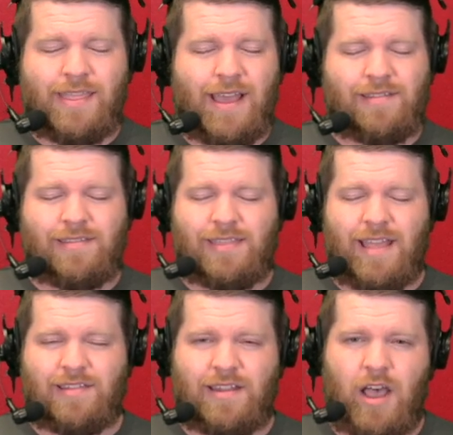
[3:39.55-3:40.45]
That's
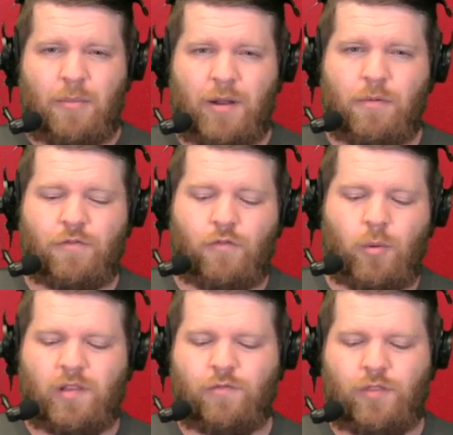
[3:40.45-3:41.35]
a dominant
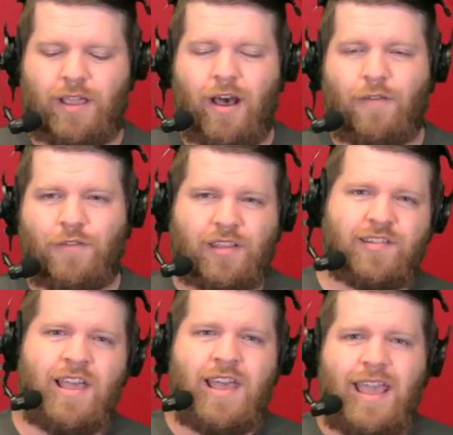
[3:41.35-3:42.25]
performance for the
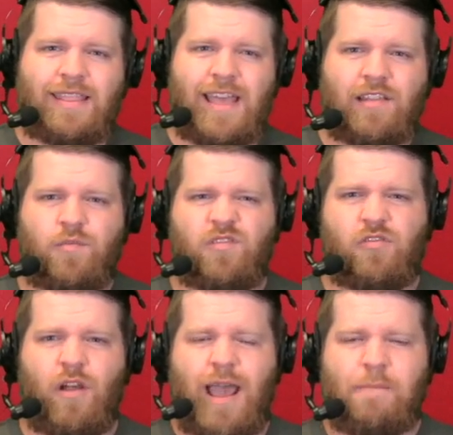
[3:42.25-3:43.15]
offense. Hit that
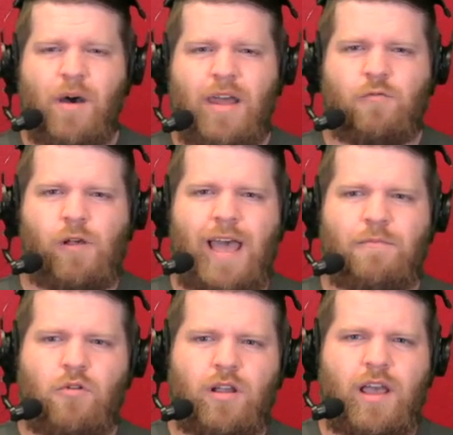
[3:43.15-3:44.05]
subscribe button. We'll
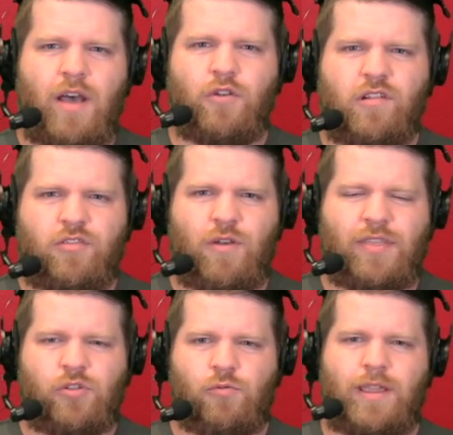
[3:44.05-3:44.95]
have more coverage
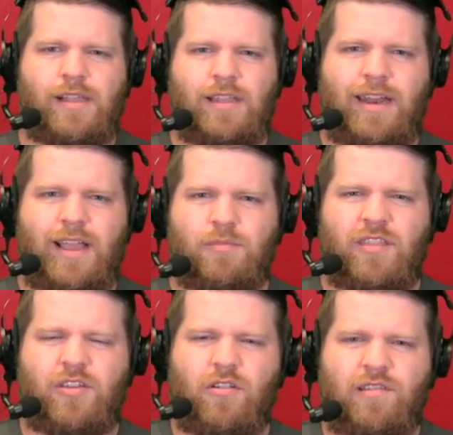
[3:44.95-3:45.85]
throughout the week leading up
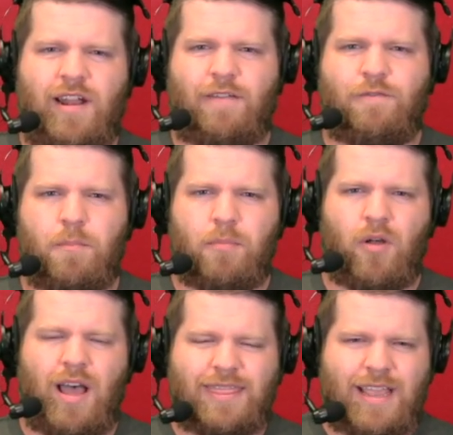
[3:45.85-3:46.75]
to Thursday Night
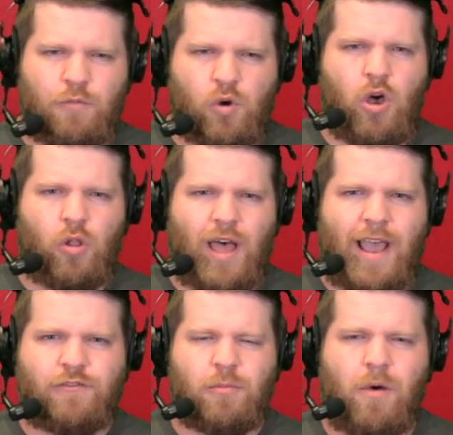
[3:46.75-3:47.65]
Football. I think we'll go
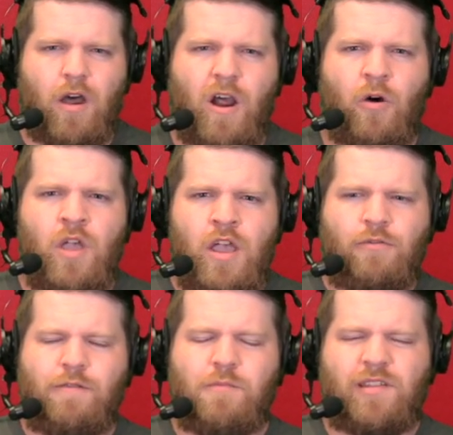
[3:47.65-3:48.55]
live tomorrow.
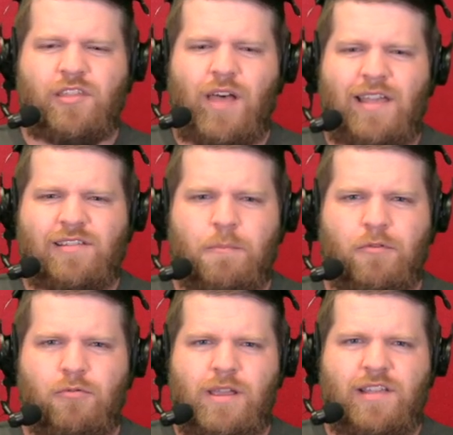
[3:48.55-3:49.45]
We've missed the last
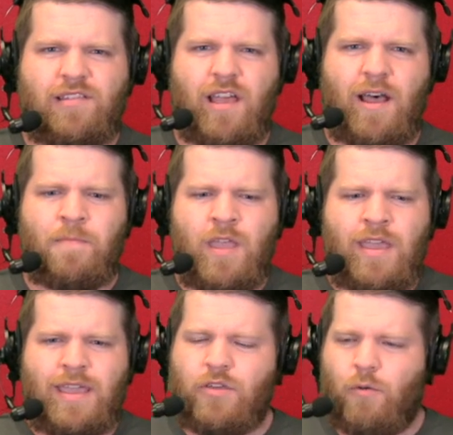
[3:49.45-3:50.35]
couple of weeks.
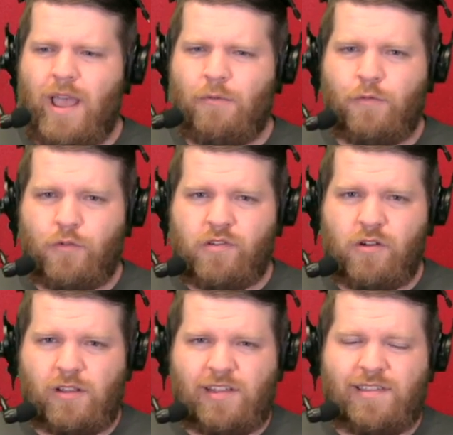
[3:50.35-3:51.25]
Either way, we'll for
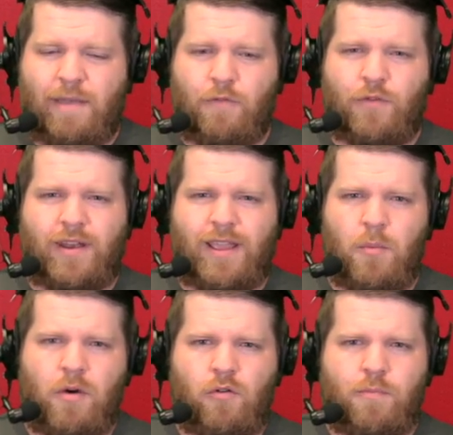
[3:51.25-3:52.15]
sure at least have a
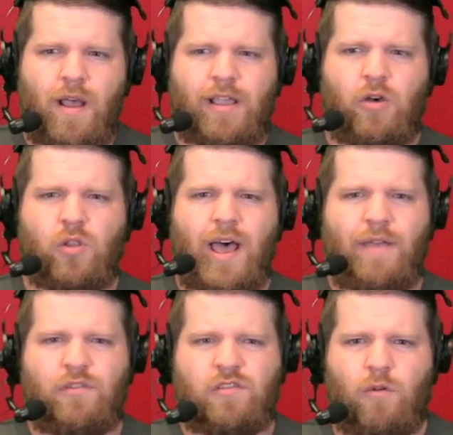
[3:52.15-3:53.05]
video, but we'll probably go
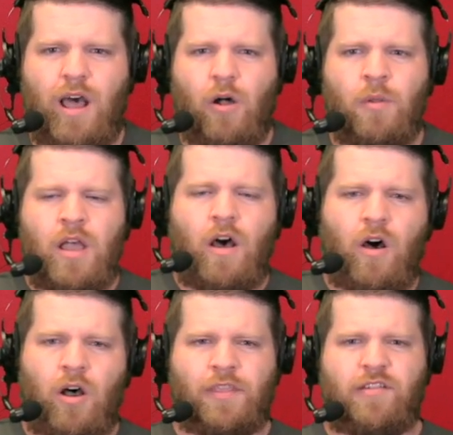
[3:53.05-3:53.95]
live as well
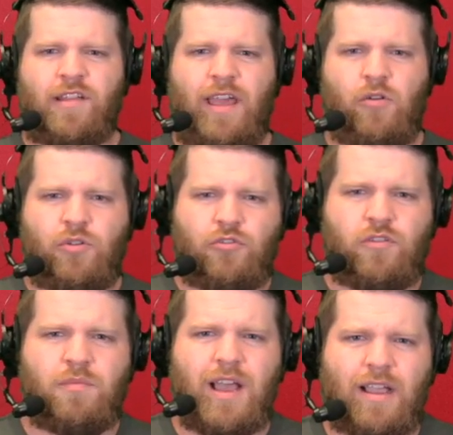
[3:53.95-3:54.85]
on the channel,
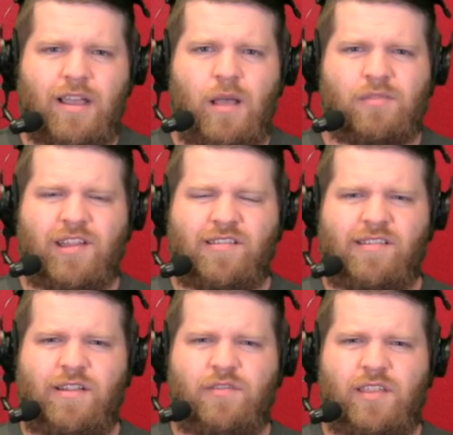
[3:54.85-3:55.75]

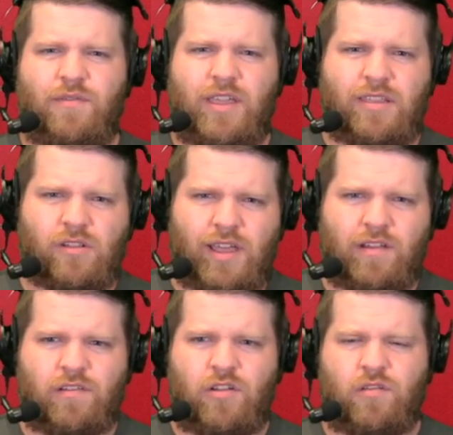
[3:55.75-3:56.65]
youtube.com/ChiefsTV, the
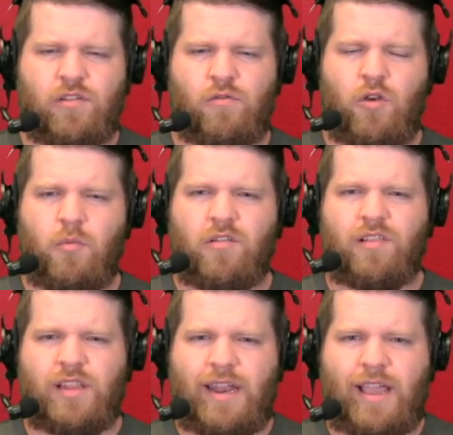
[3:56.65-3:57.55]
latest news and
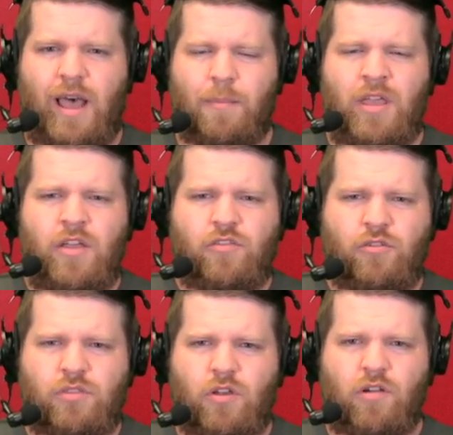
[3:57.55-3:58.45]
rumors leading up
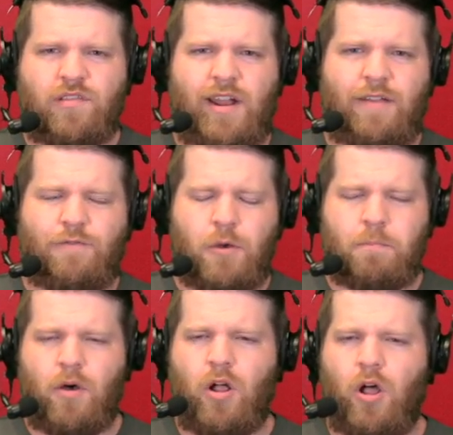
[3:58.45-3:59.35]
to Thursday Night
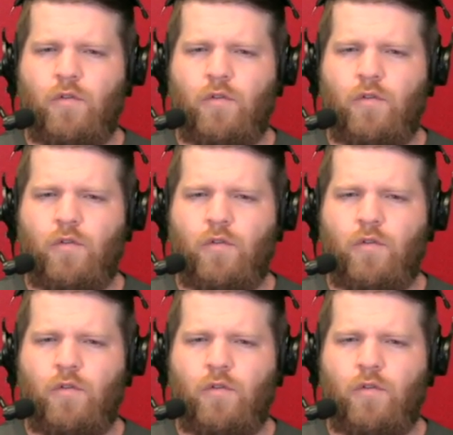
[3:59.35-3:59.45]
Football.